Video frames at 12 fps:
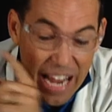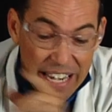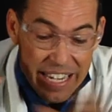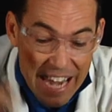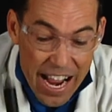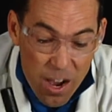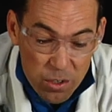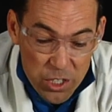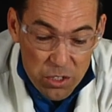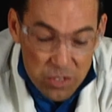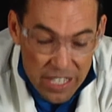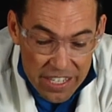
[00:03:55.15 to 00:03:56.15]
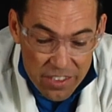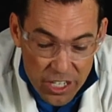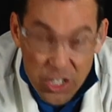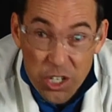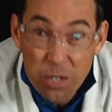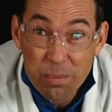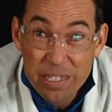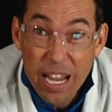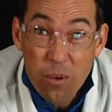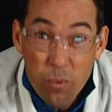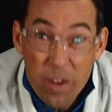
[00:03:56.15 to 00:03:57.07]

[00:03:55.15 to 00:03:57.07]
and now using the CubeSat,